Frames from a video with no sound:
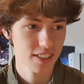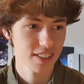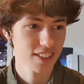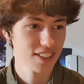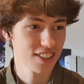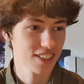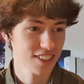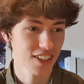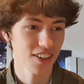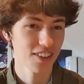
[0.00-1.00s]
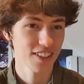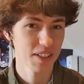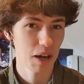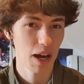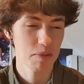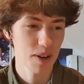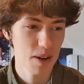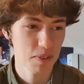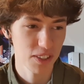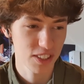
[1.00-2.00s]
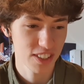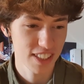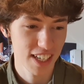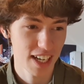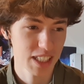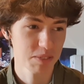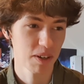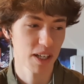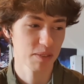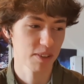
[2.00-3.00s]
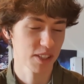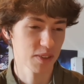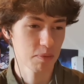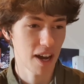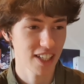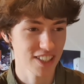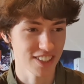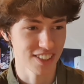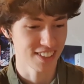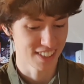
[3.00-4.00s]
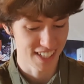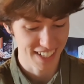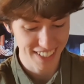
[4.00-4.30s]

So I pretty much, yeah, it's about as much of a passion as you can get.